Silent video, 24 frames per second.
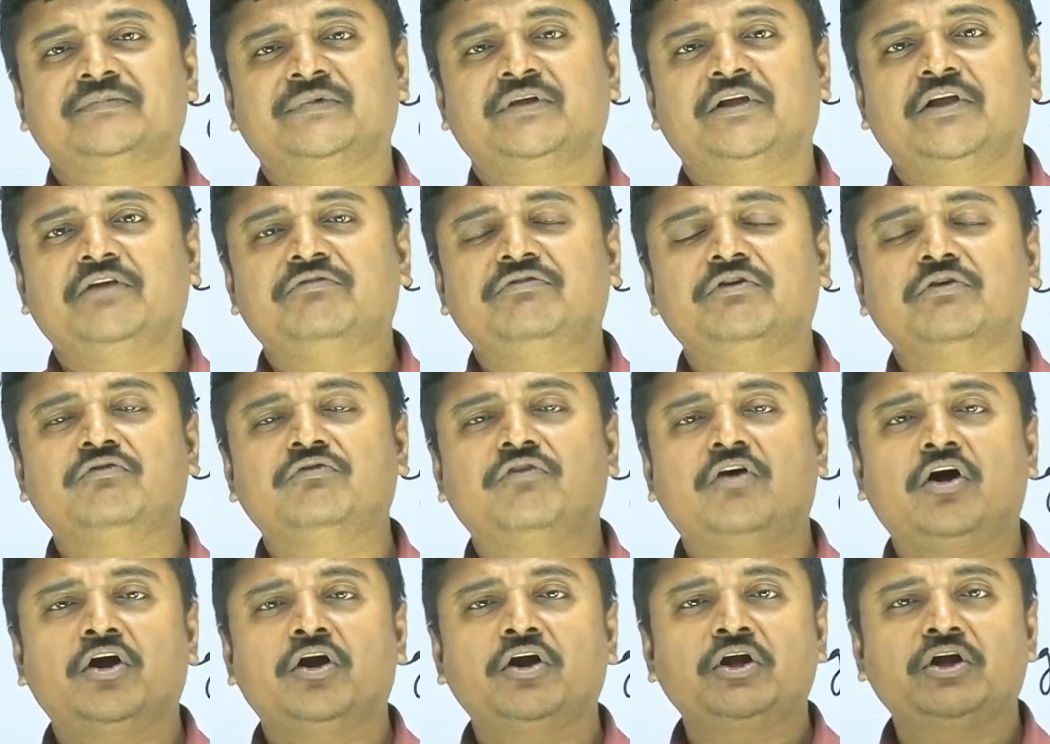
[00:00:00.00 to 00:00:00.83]
If you
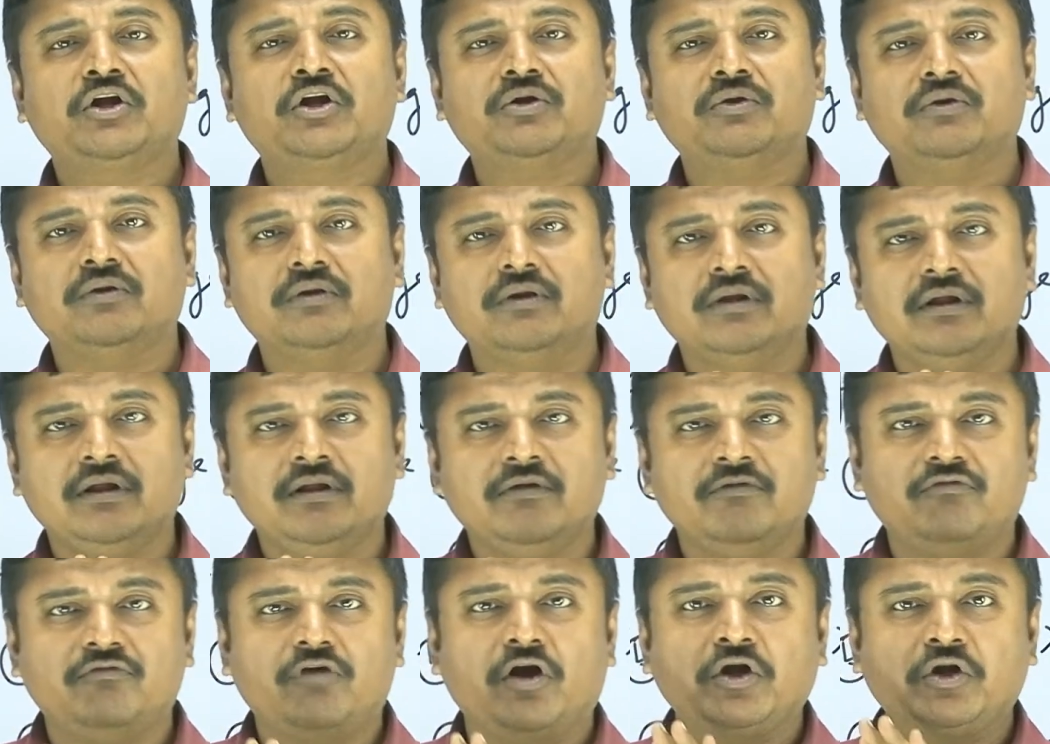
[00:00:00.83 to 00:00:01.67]
want
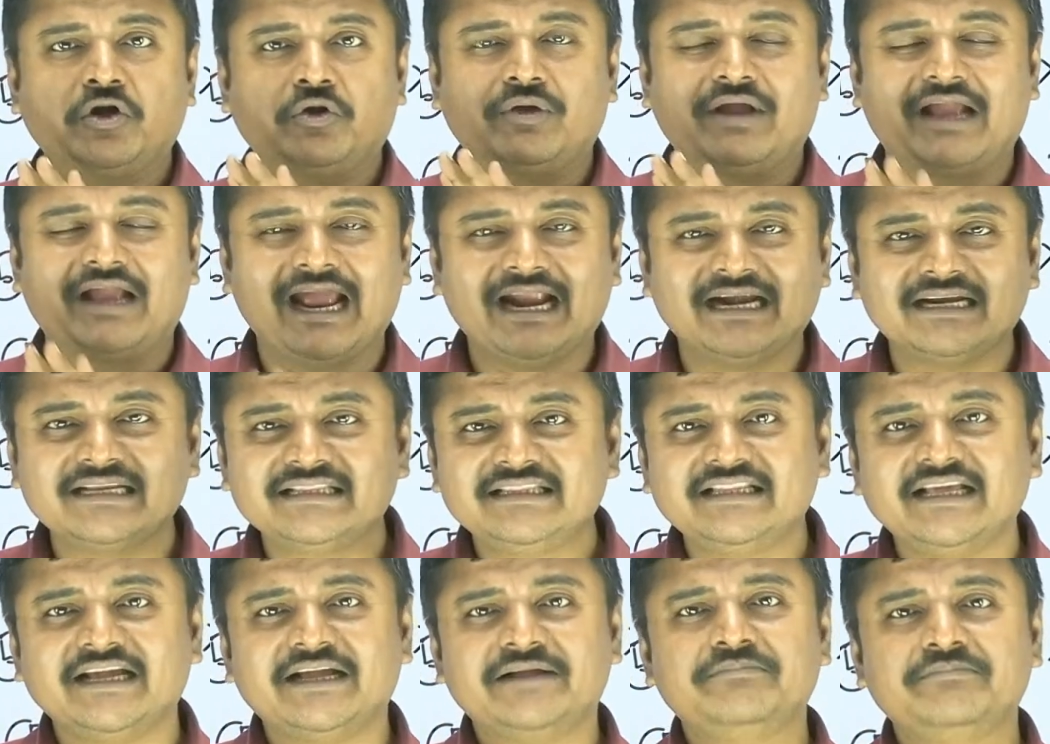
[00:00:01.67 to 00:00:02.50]
to get
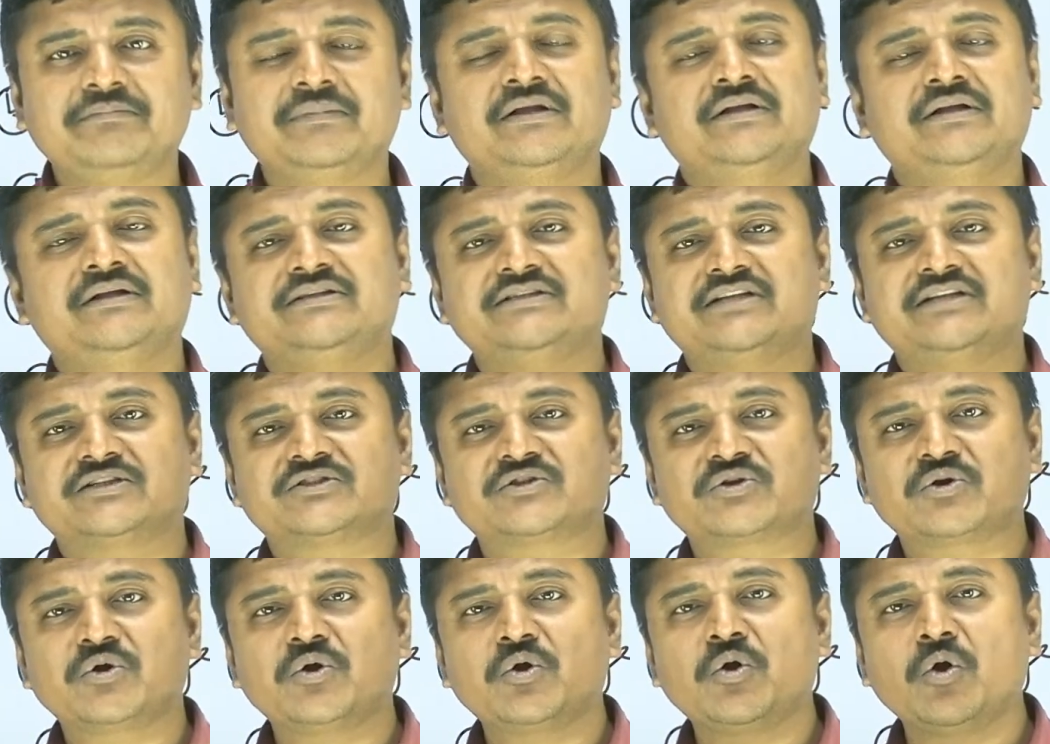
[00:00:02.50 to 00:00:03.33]
them, just
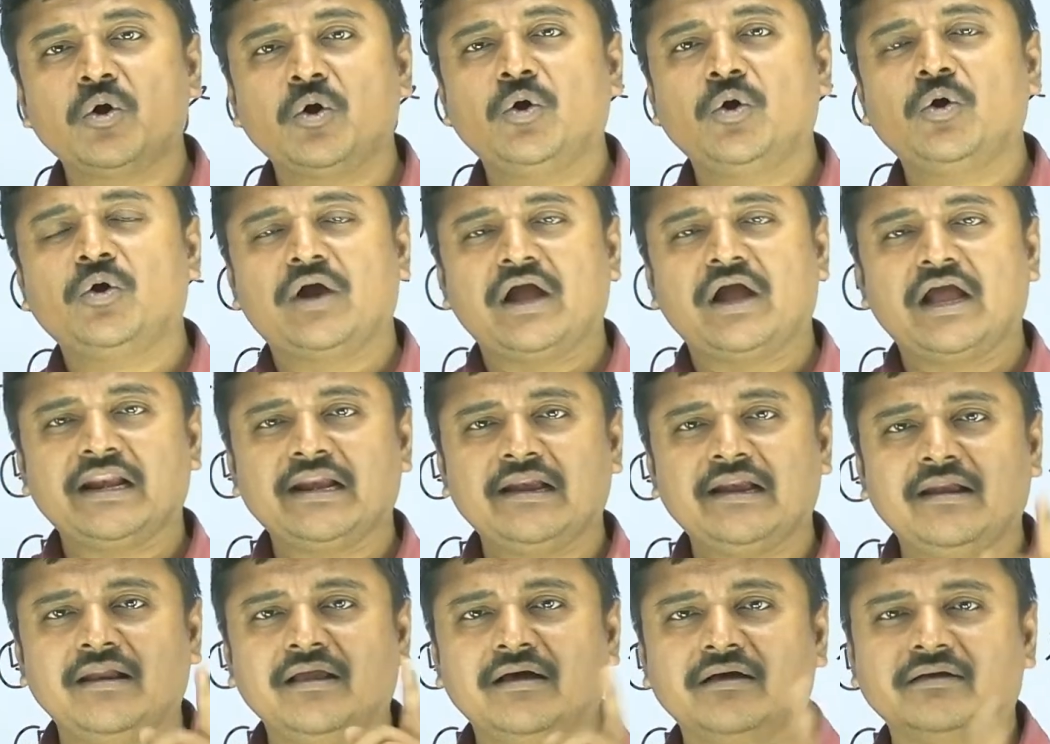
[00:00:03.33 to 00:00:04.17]
go
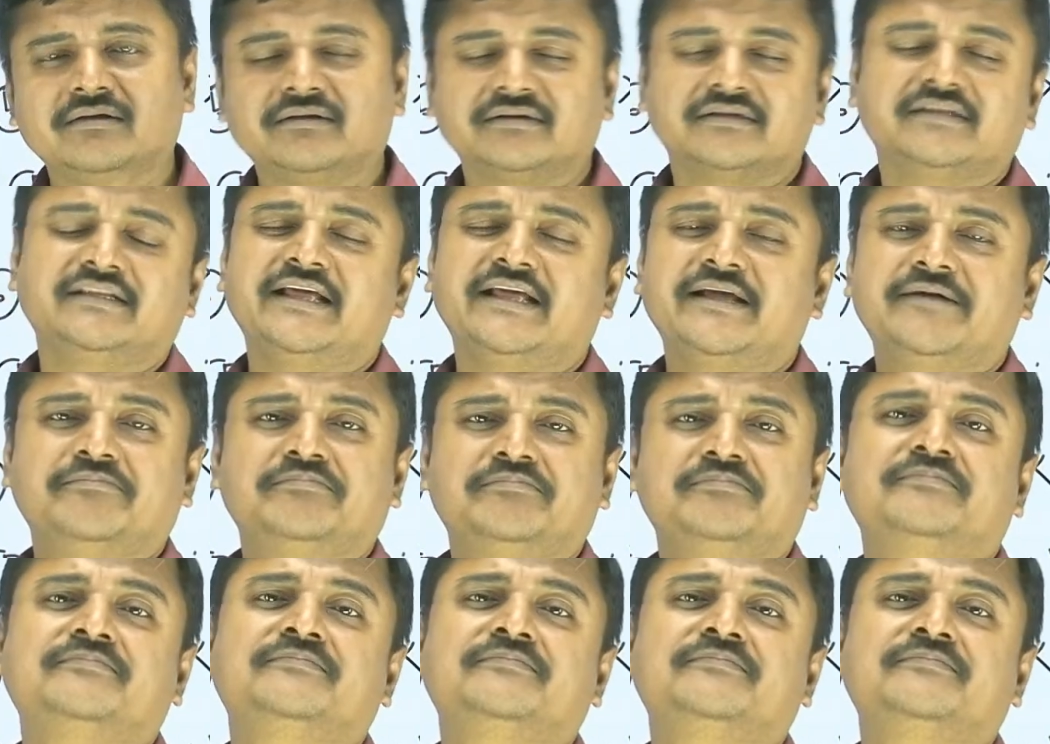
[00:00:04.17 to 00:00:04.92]
and learn them.